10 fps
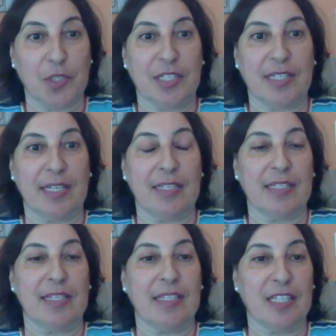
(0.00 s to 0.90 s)
She said,
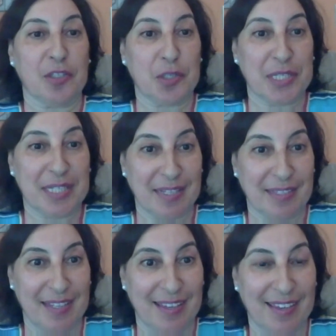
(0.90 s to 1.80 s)
this is Easter
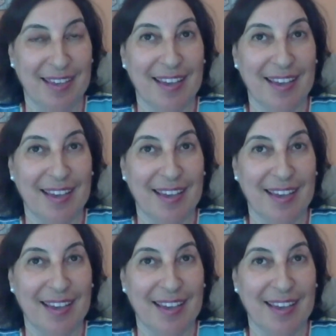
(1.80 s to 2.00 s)
Sunday.